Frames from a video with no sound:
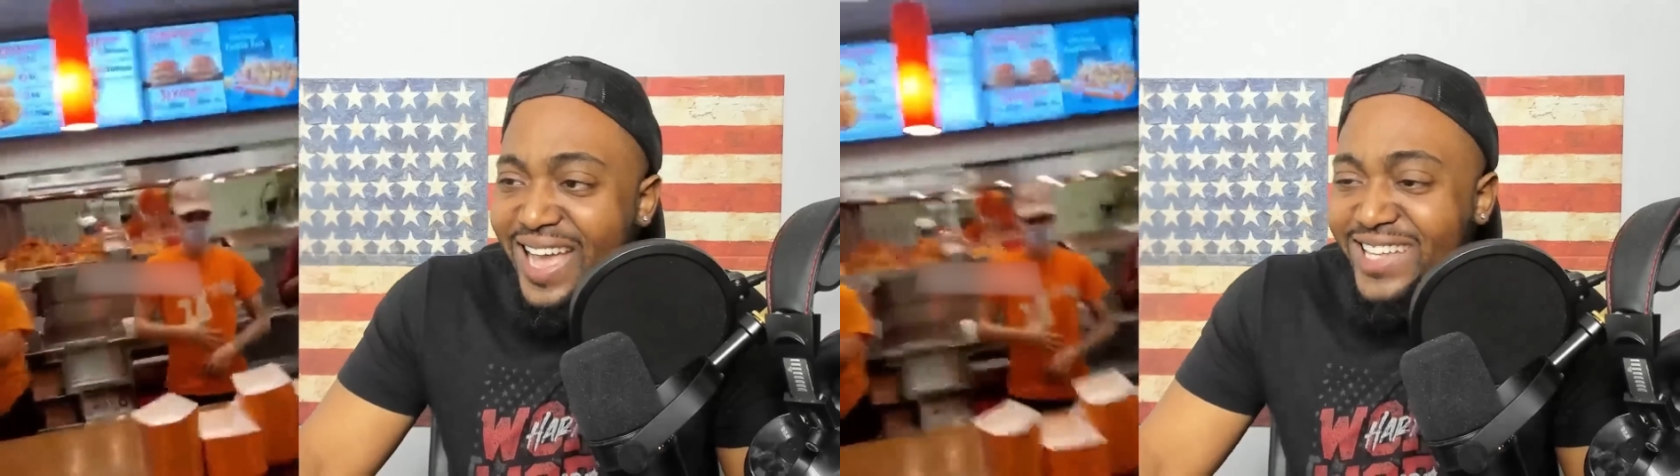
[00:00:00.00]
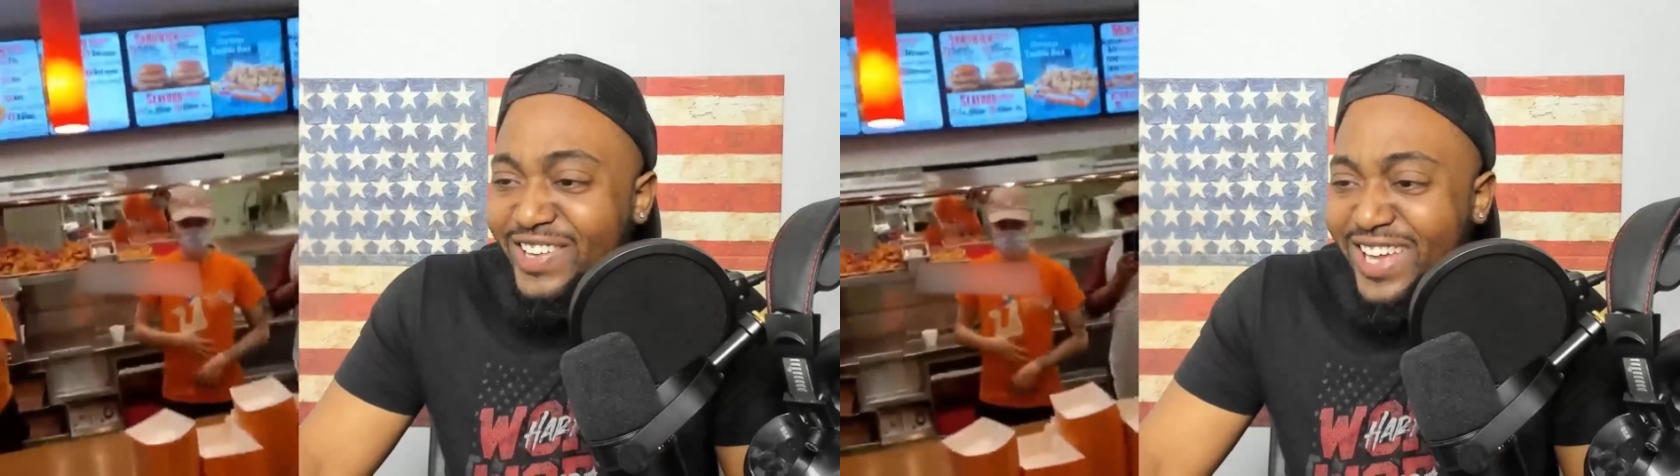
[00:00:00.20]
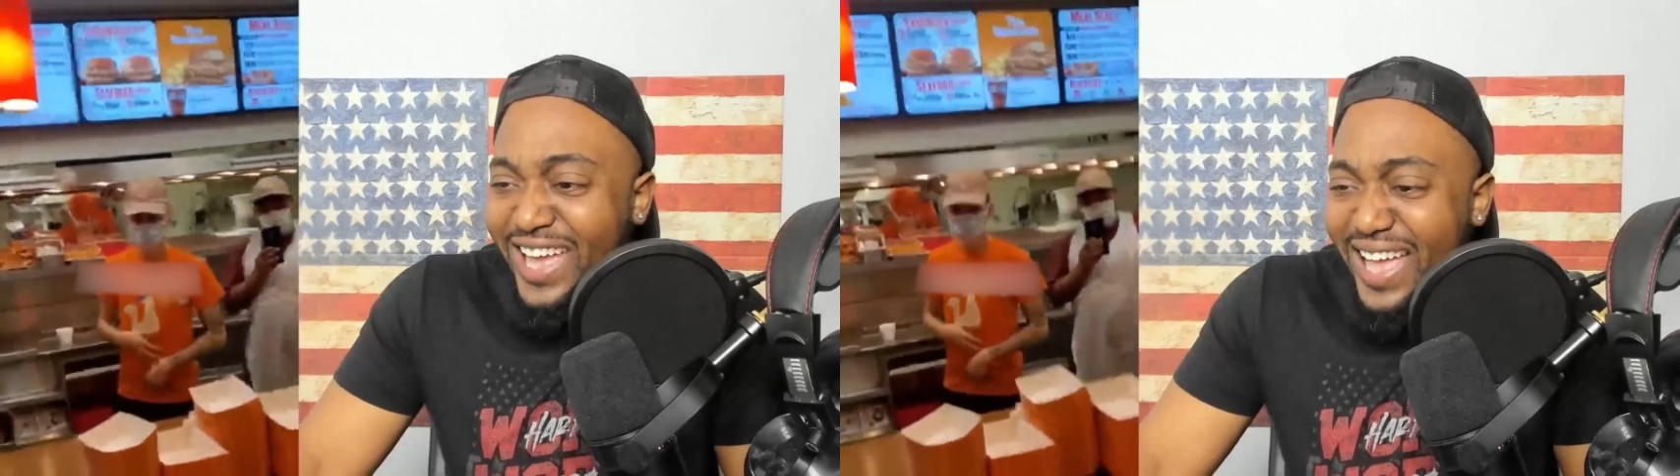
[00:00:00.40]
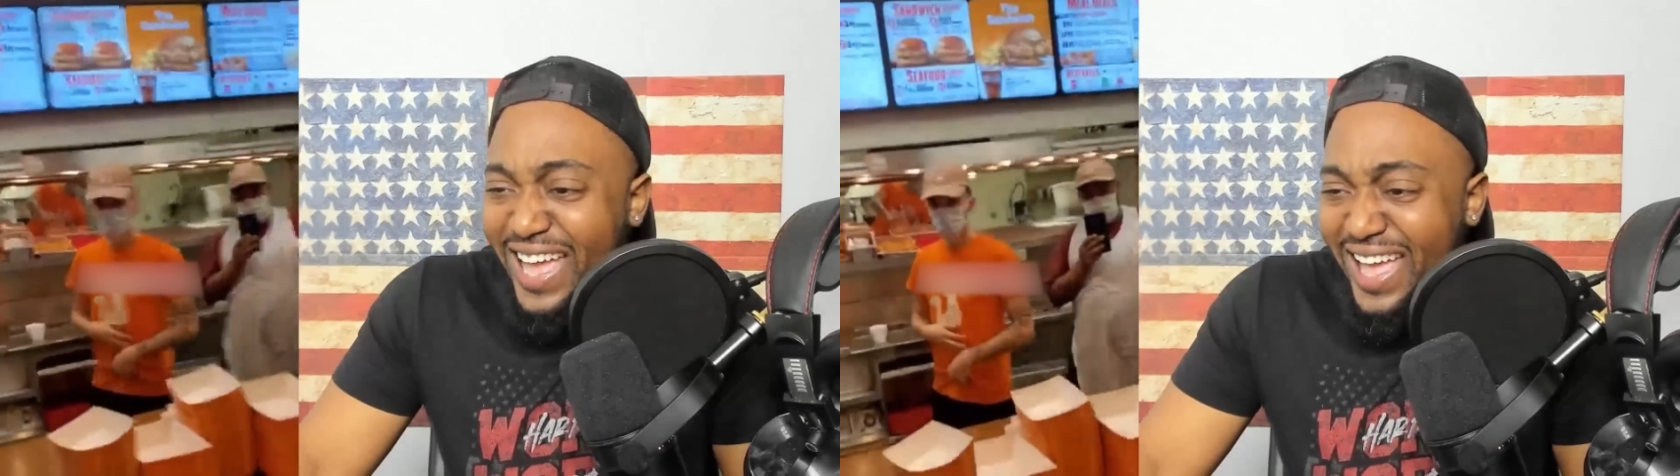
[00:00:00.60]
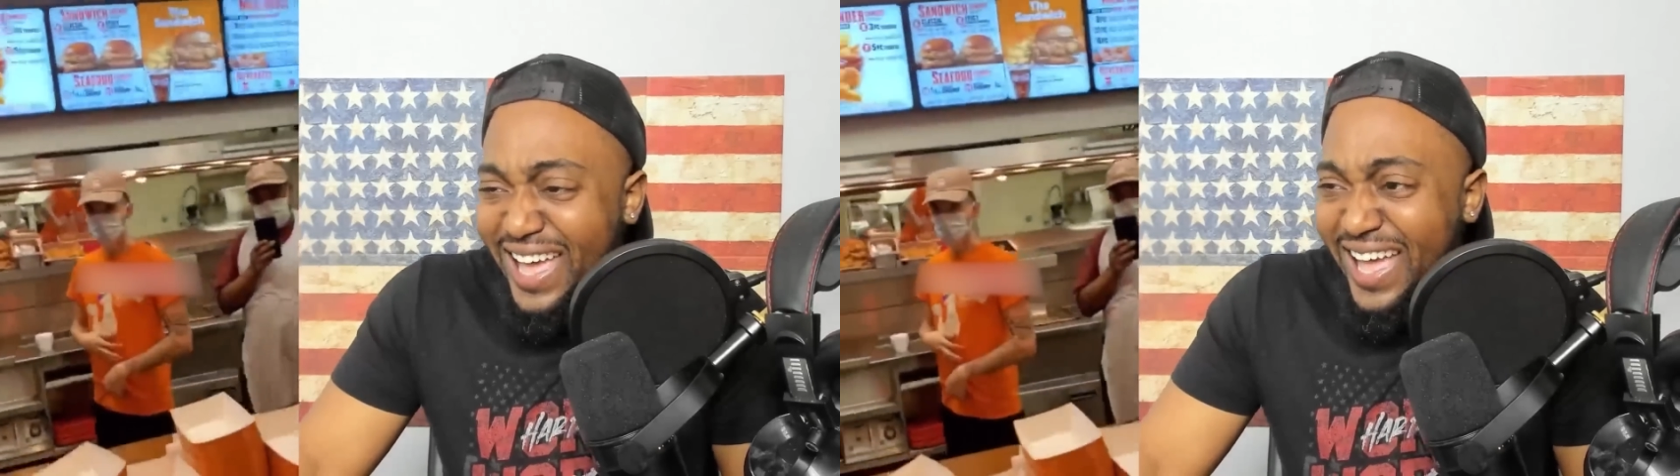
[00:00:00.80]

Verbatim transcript: don't call me